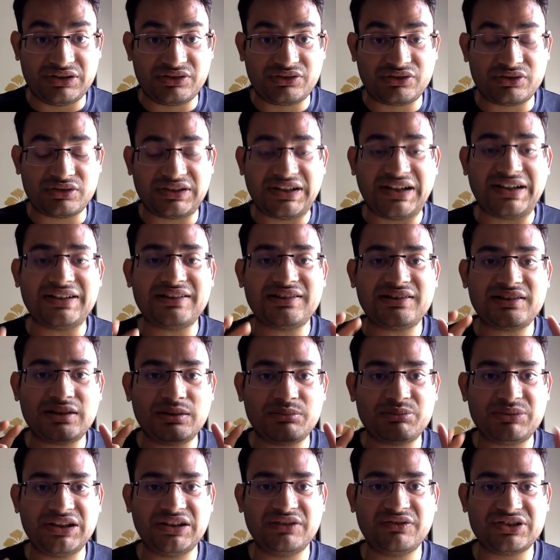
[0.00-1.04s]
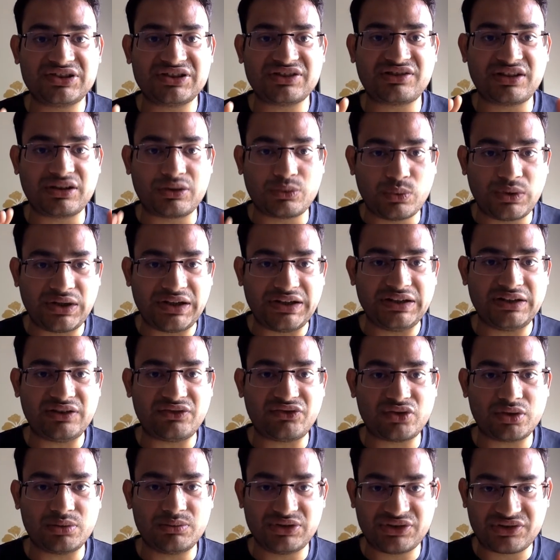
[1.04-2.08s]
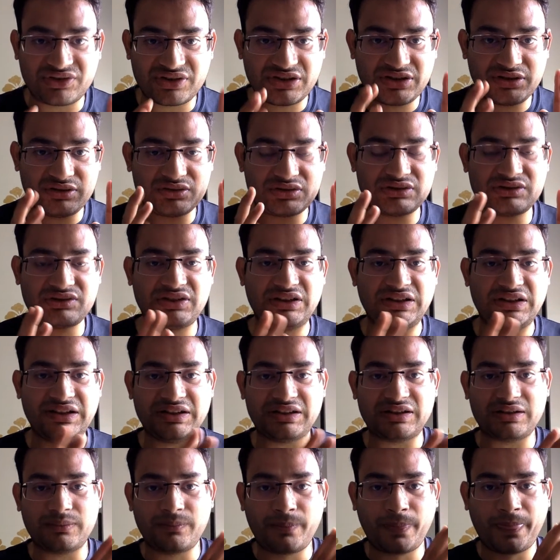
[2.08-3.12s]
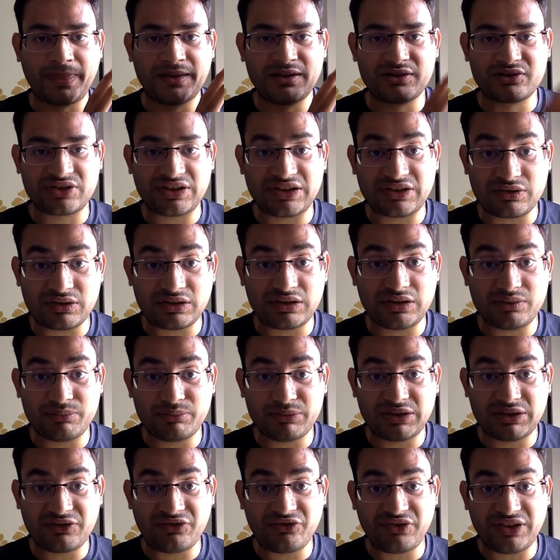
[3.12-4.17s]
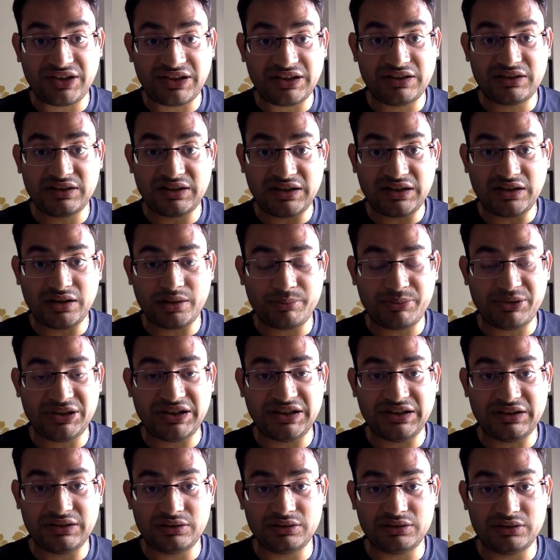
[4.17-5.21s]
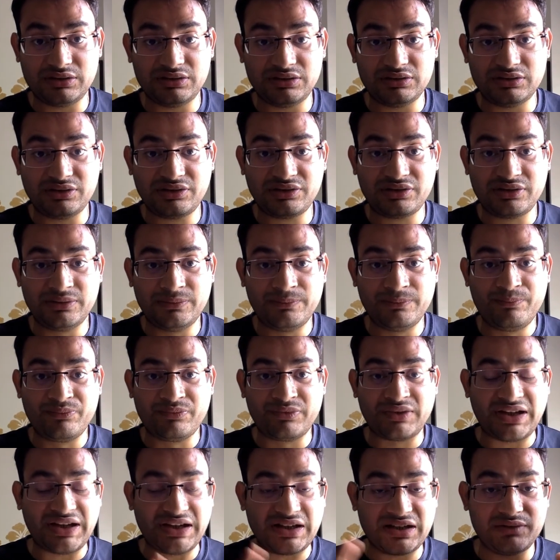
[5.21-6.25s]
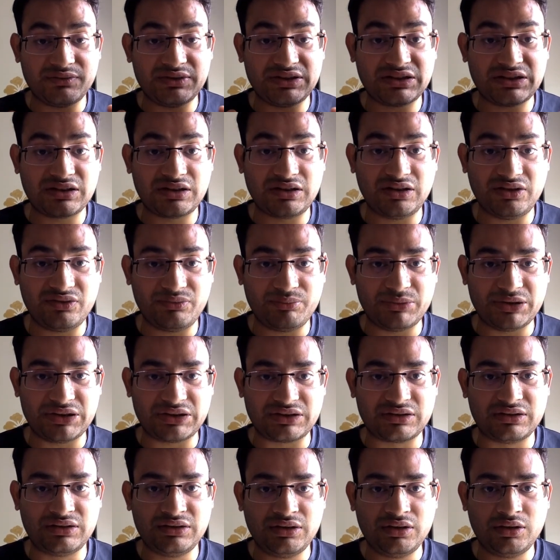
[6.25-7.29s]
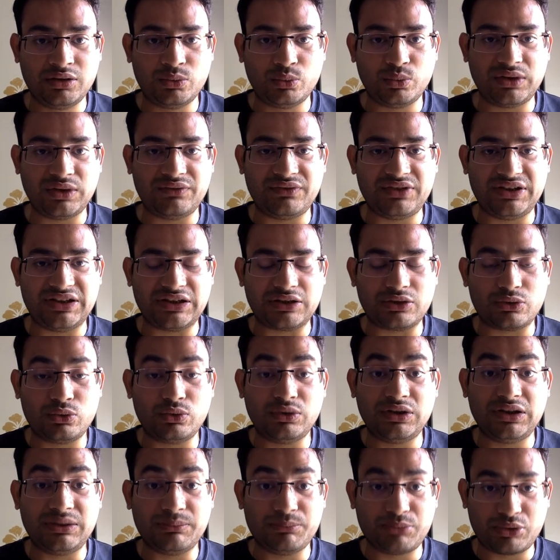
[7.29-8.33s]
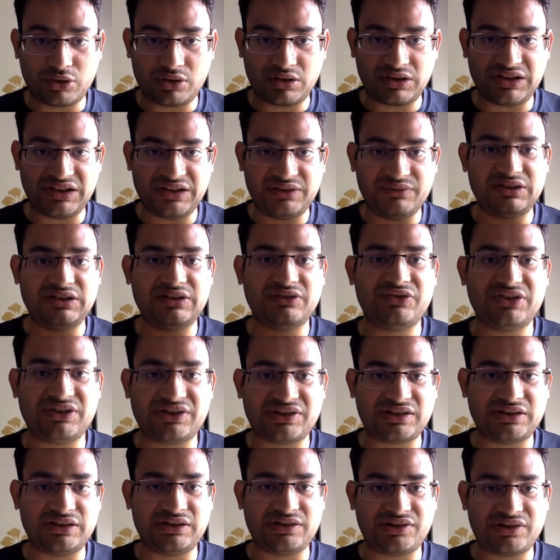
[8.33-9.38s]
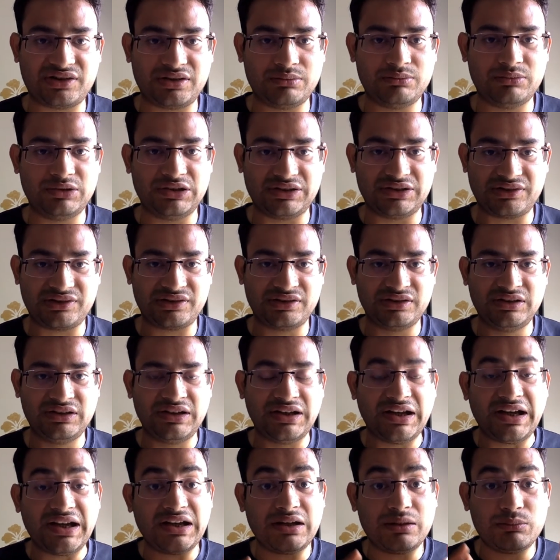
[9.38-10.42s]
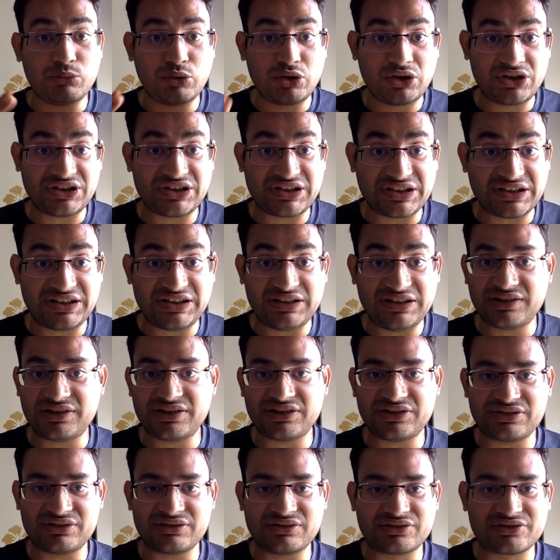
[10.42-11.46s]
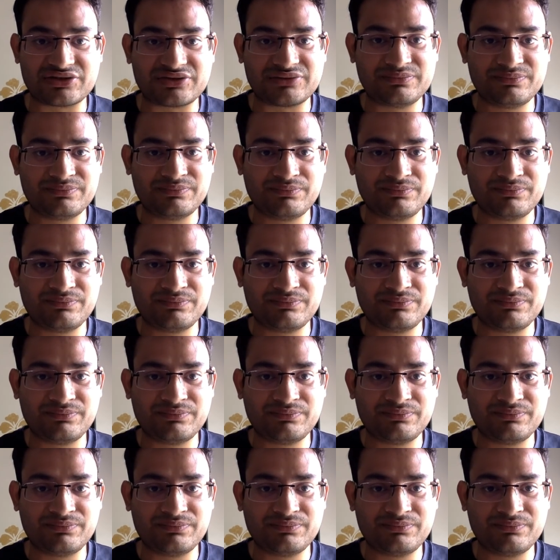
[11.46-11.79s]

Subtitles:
So that is something which is required from institutions like central government, Fed, RBI, and others, and even the government, when we are going broadly with the fiscal stimulus and monetary decisions.